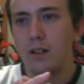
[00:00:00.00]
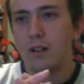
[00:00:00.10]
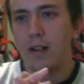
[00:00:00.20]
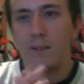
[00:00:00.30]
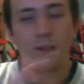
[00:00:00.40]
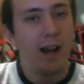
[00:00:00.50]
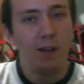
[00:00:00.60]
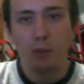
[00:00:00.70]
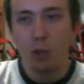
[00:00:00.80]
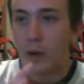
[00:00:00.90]
have gotten
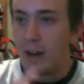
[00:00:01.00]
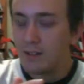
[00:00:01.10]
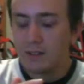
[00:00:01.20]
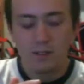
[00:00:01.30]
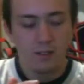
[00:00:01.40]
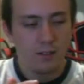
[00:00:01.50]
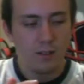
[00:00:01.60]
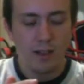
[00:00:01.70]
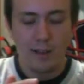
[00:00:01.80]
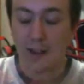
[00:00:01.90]
blowouts.
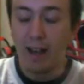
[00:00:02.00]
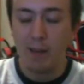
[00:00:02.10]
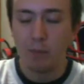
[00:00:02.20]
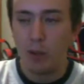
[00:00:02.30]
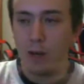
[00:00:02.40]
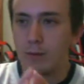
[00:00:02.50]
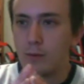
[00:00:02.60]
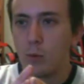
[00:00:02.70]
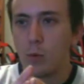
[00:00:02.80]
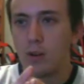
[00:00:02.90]
Have gotten a blowout
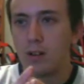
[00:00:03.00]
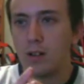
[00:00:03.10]
before.